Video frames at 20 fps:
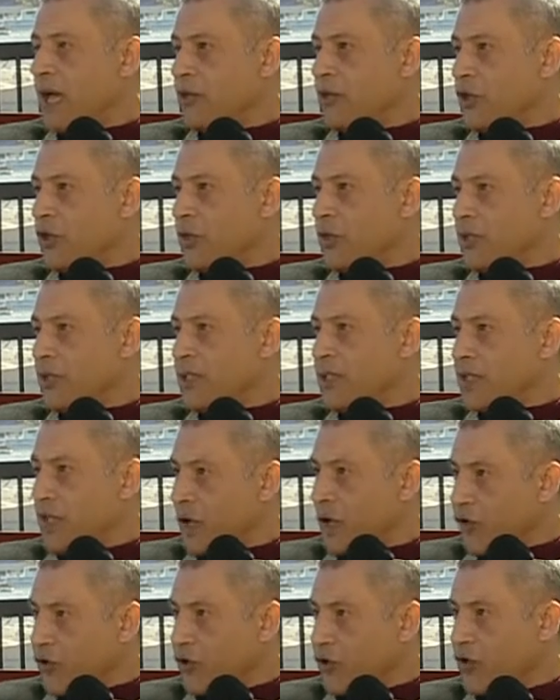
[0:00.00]
tournaments
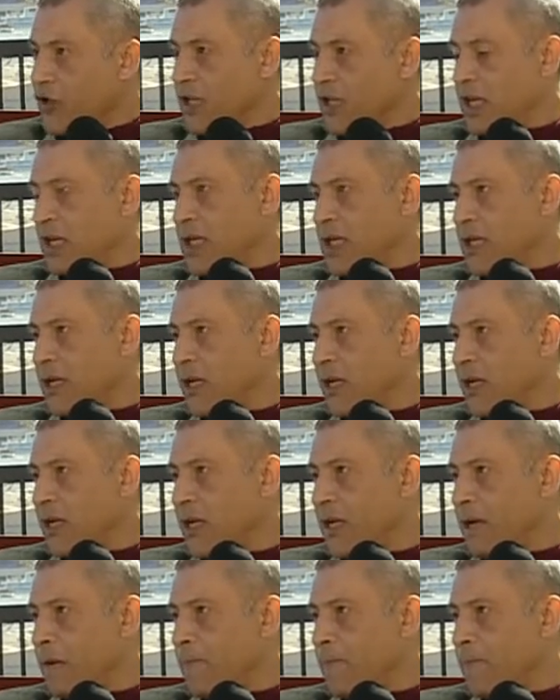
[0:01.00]
or
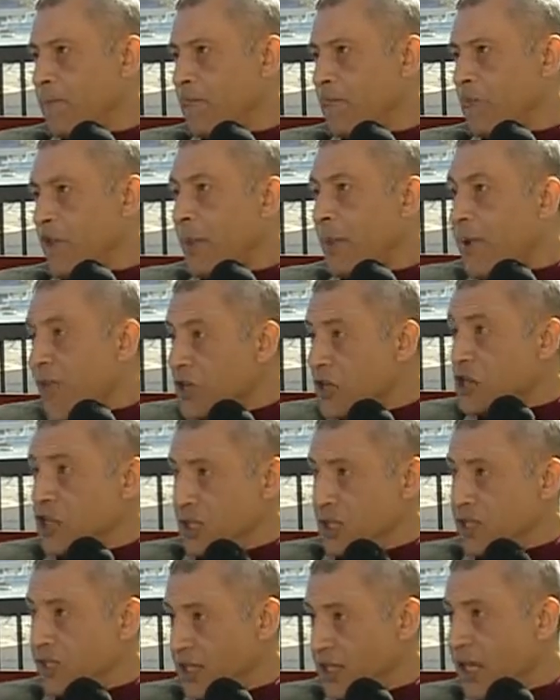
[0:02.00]
the
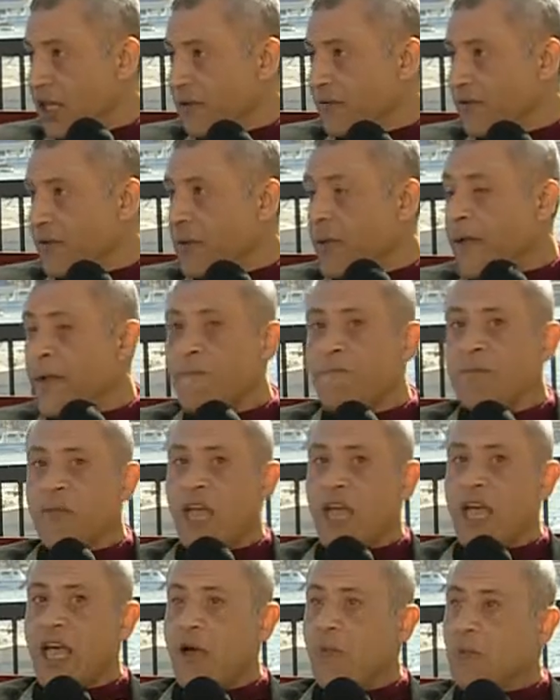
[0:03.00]
matches itself.
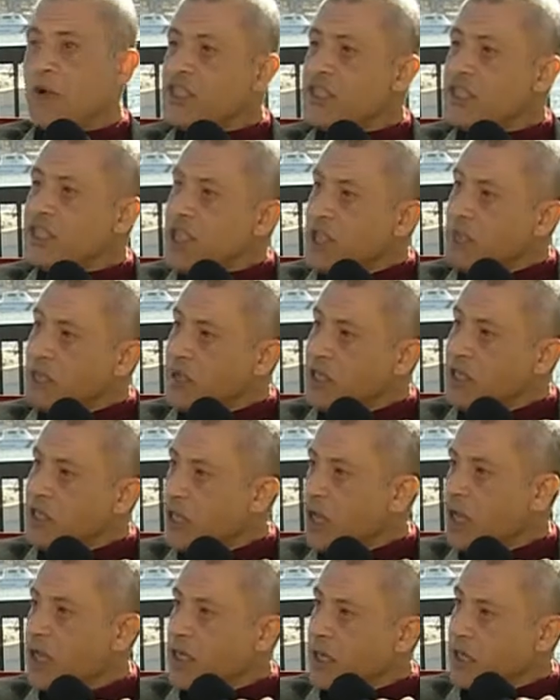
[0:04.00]
which had been
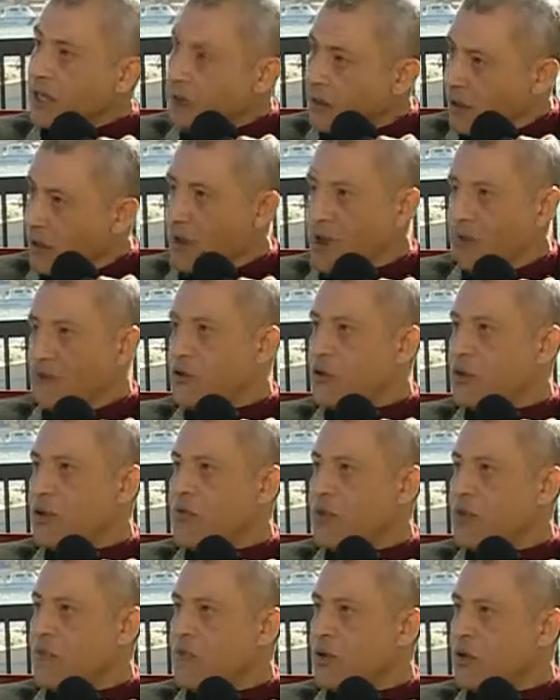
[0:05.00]
done, if you
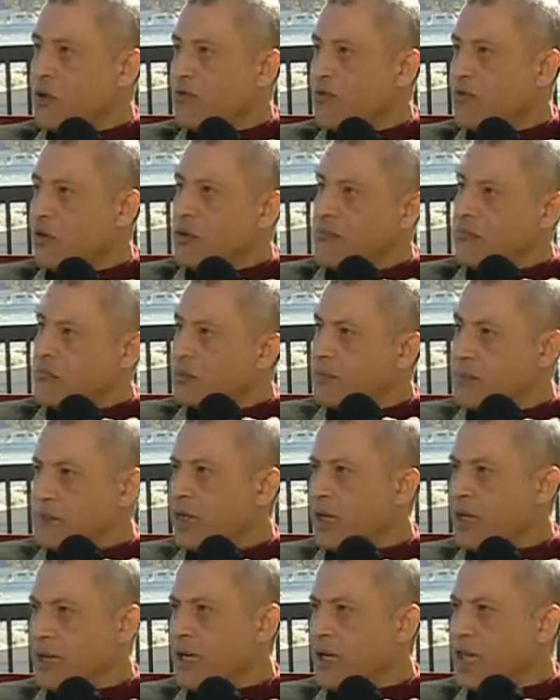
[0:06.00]
remember, from
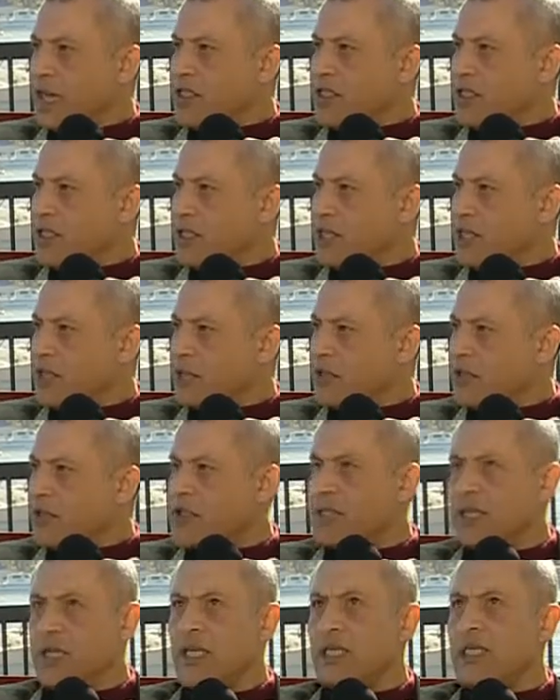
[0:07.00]
last year or
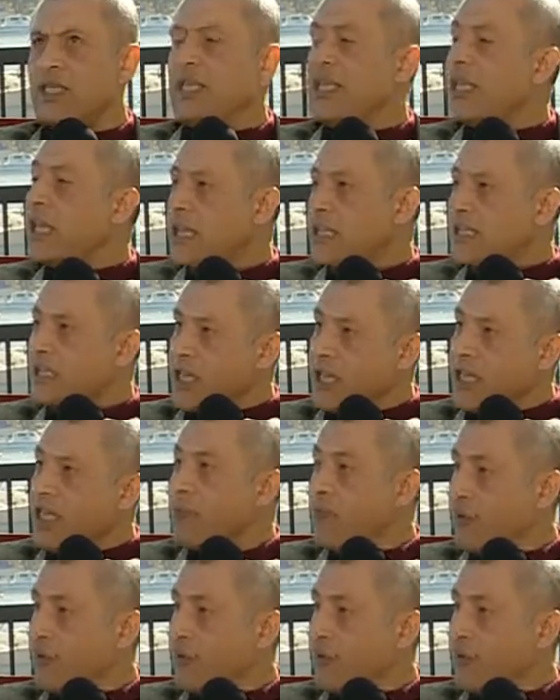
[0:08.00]
the year